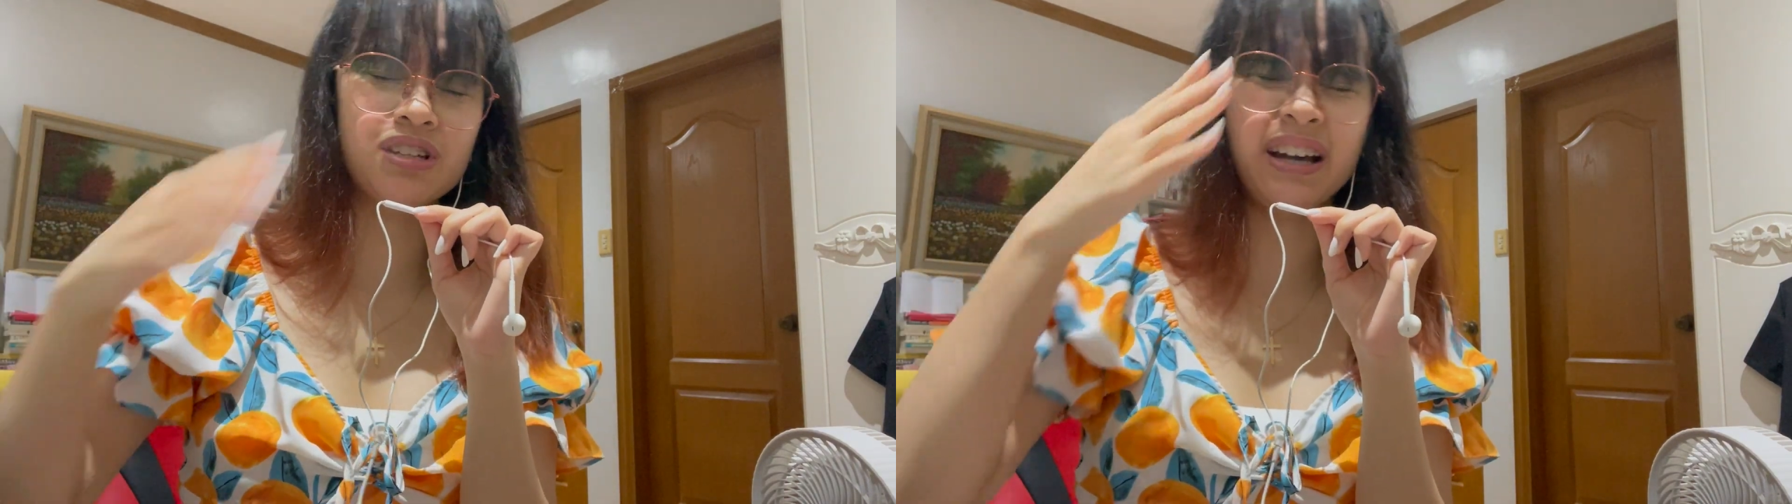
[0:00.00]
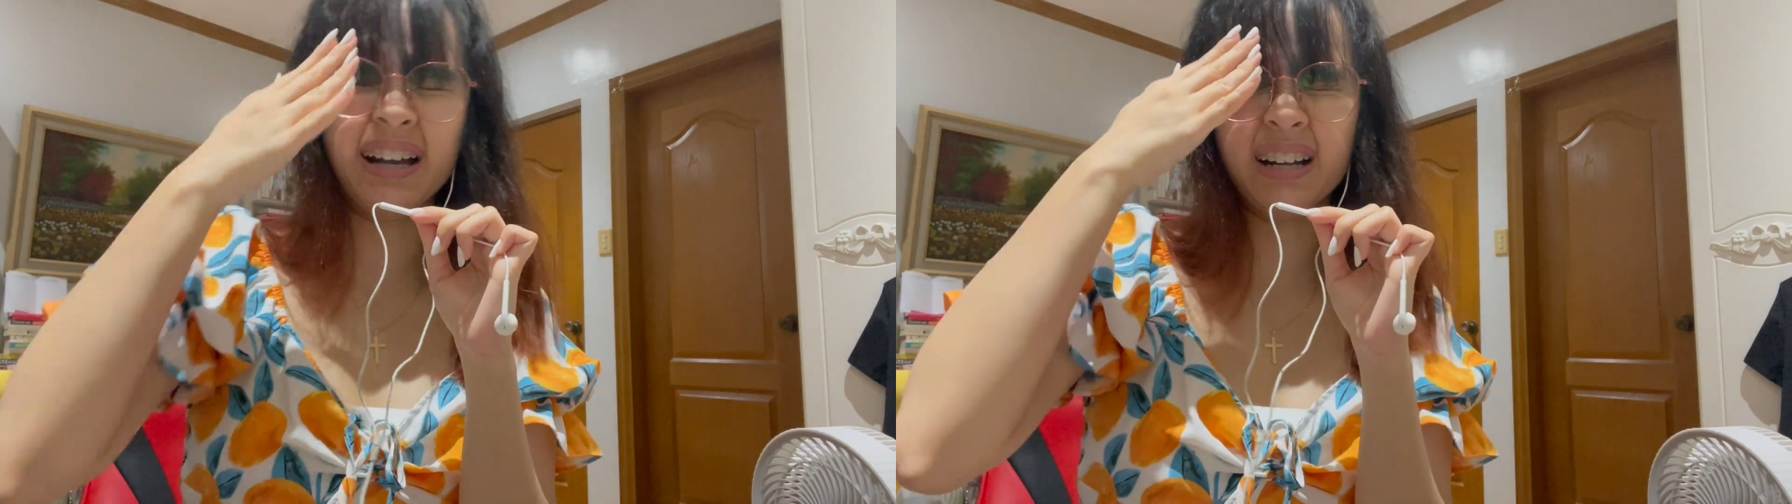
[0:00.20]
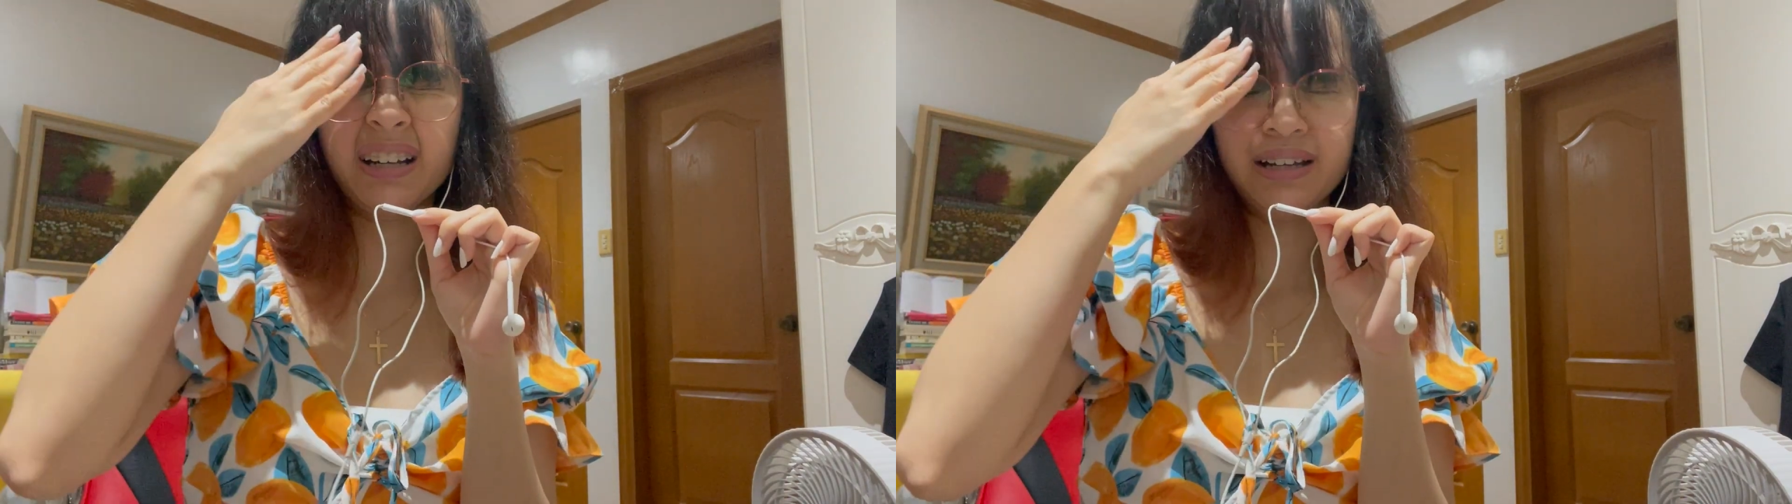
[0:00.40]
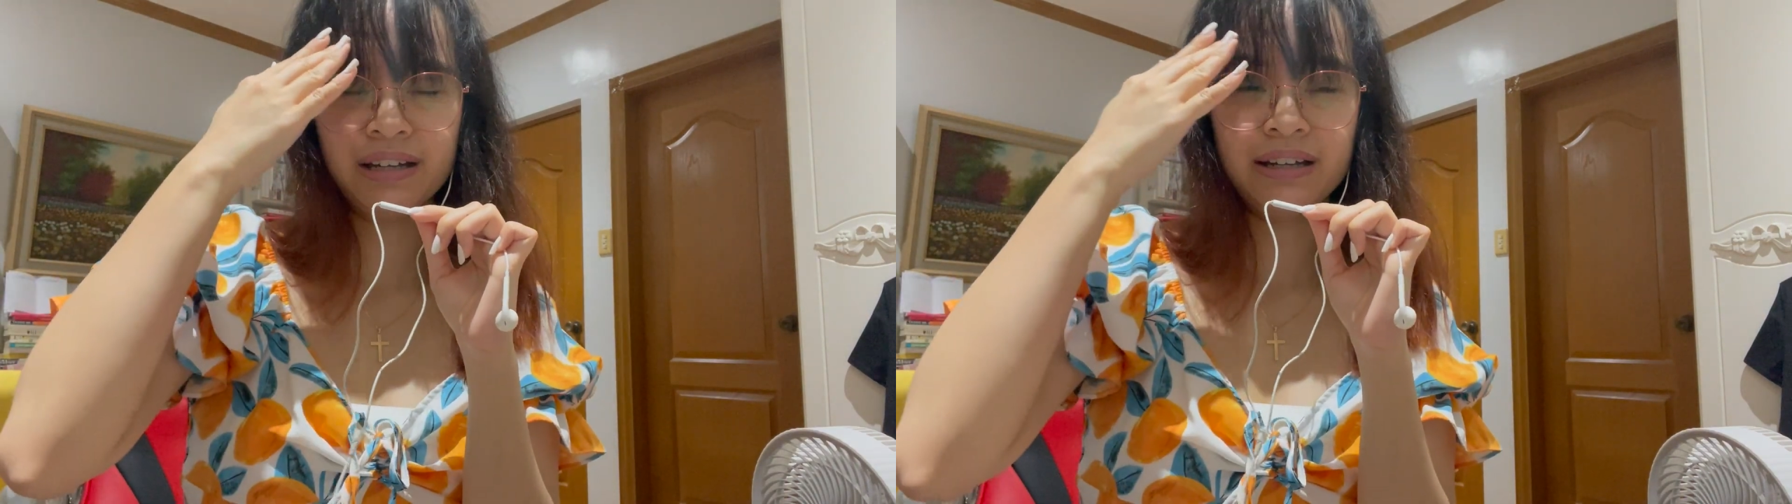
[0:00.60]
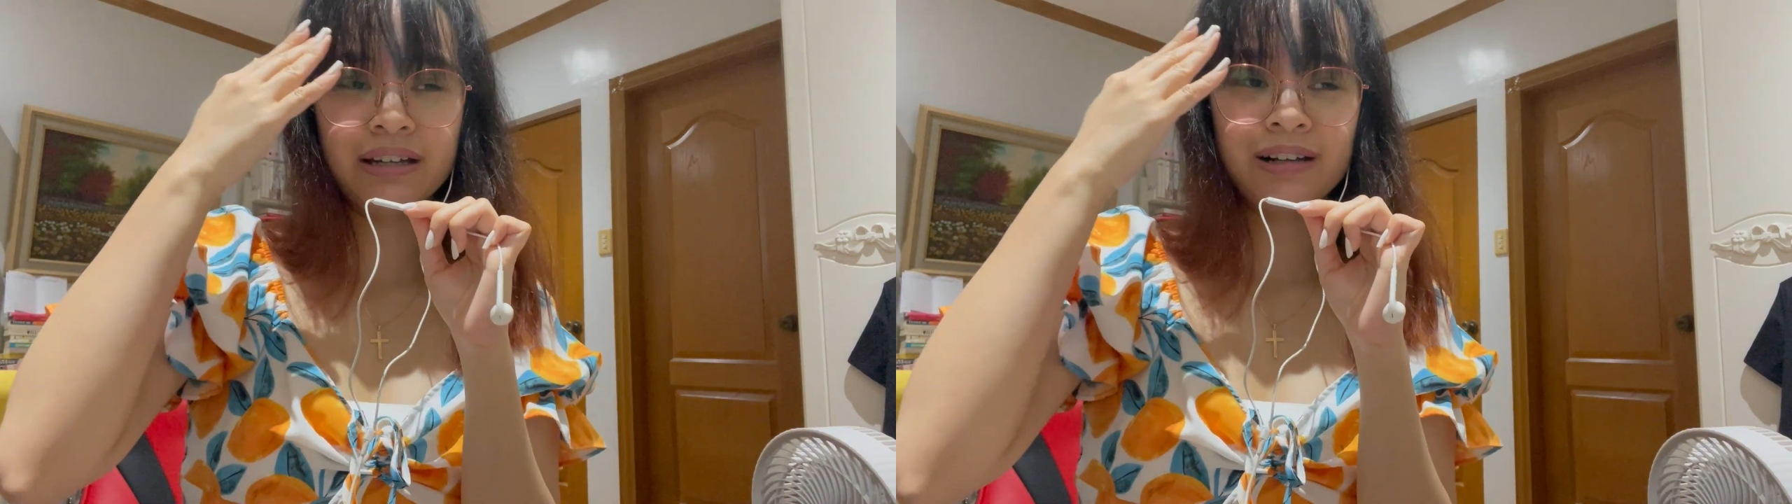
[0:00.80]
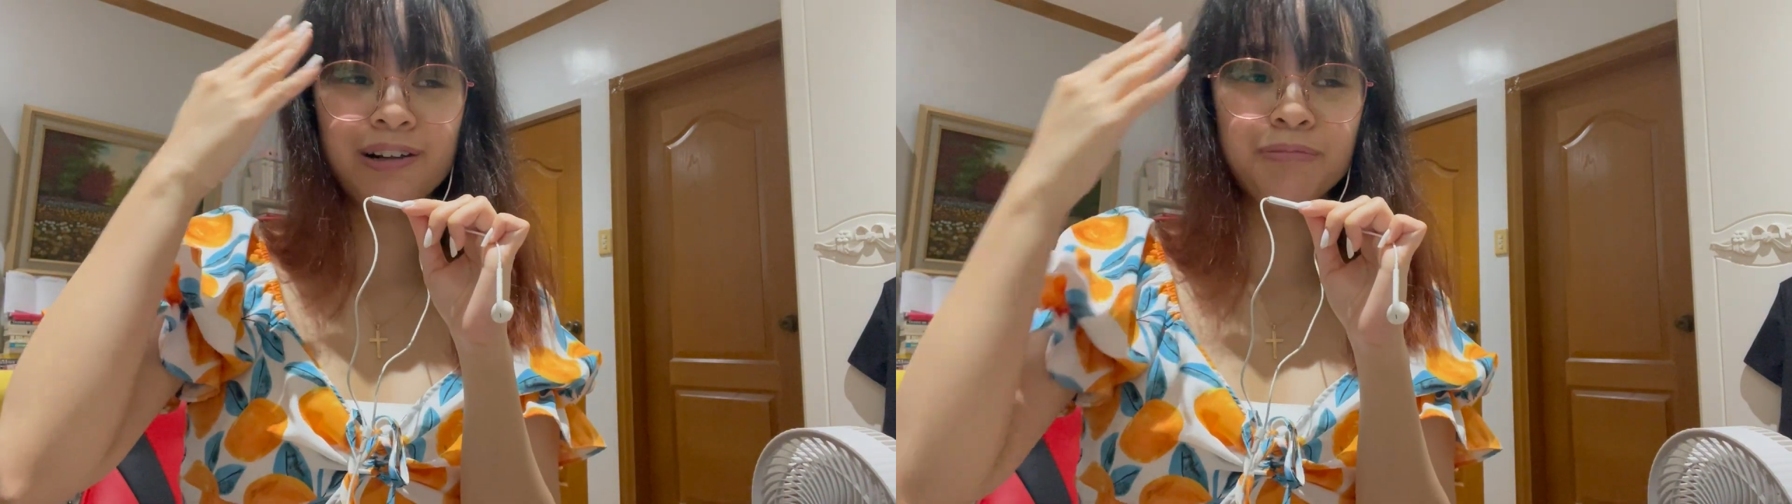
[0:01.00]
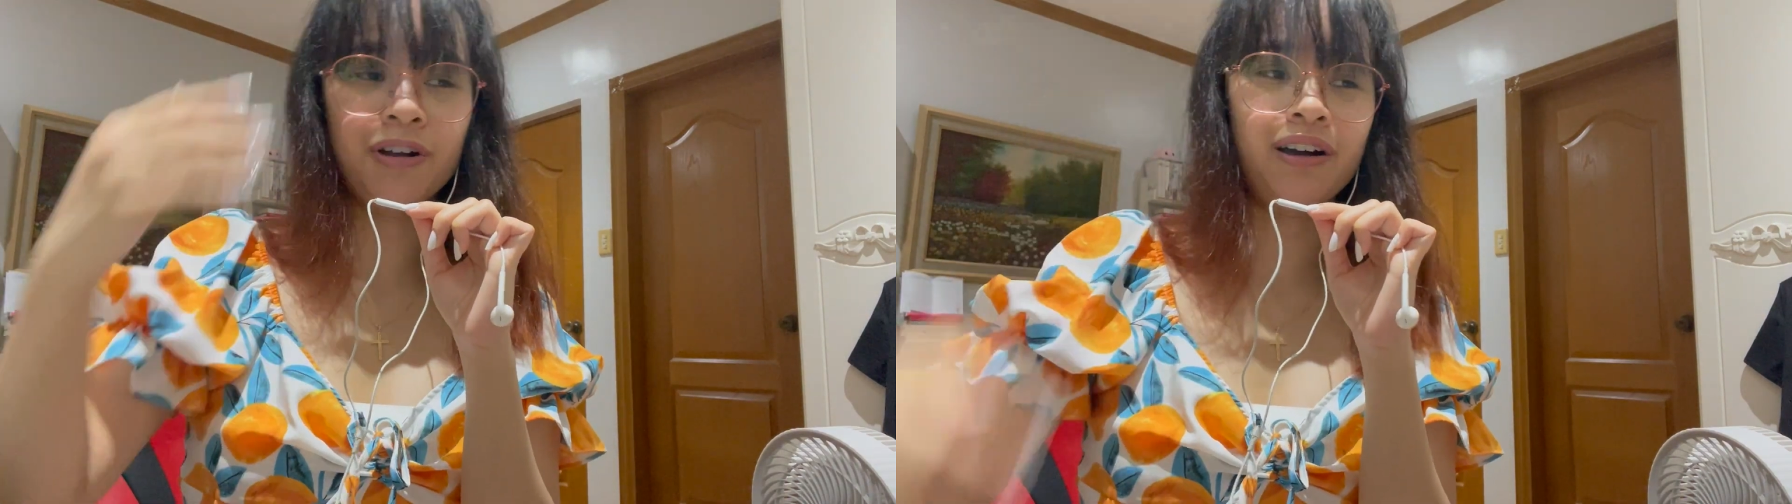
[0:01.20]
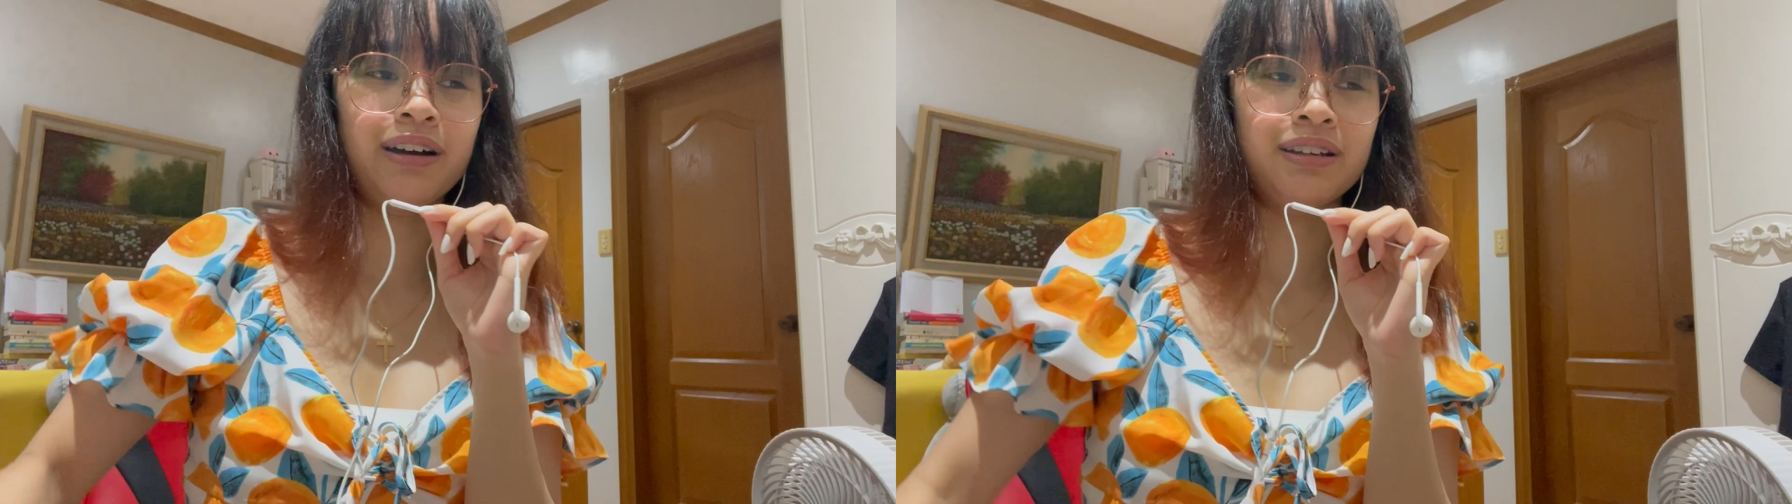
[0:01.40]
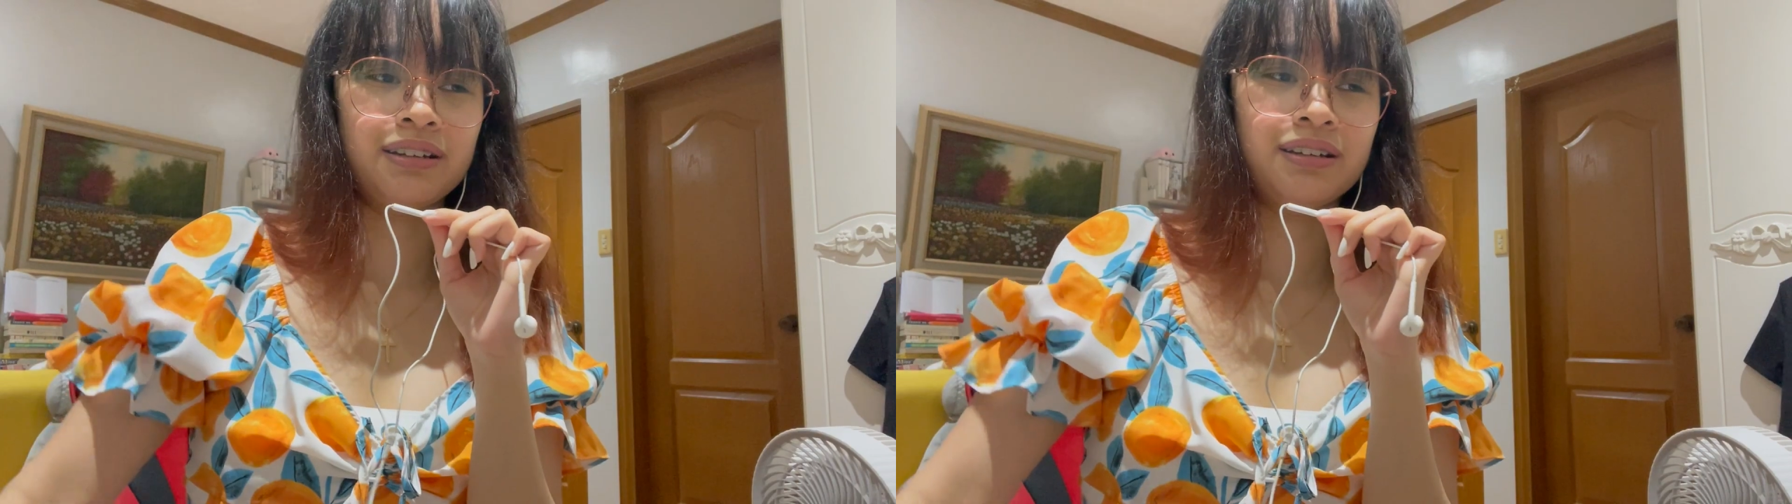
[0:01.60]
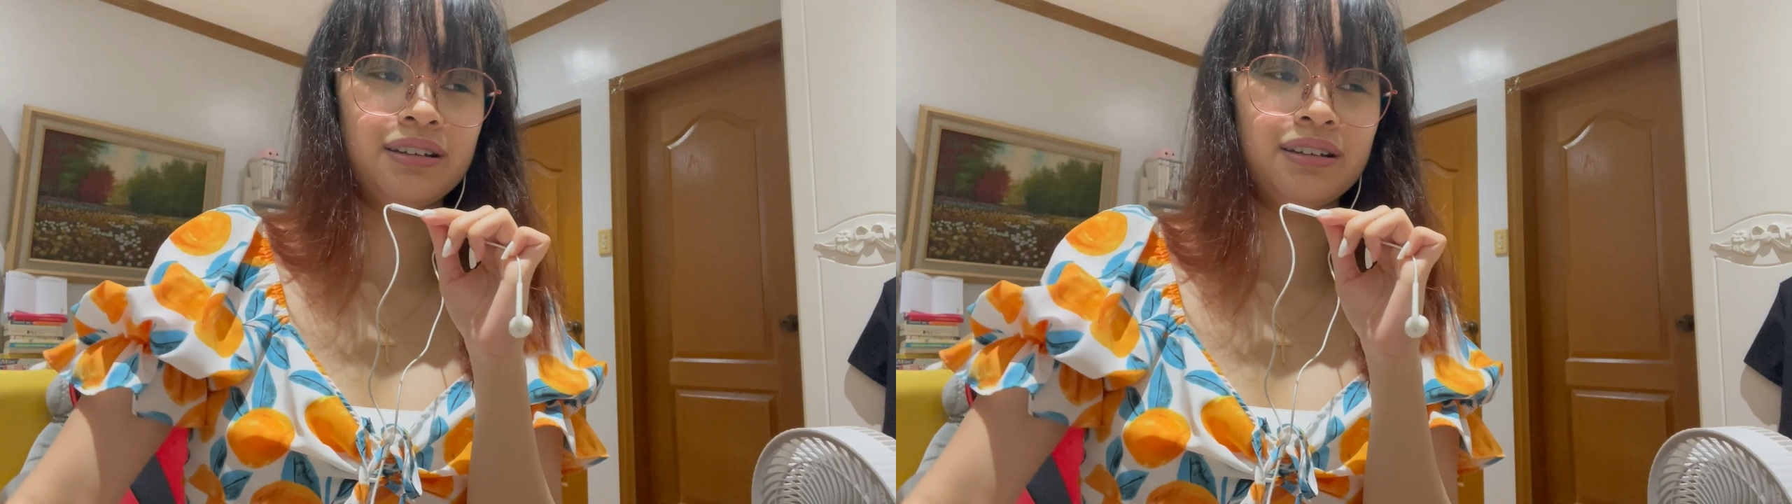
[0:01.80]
Like, come on.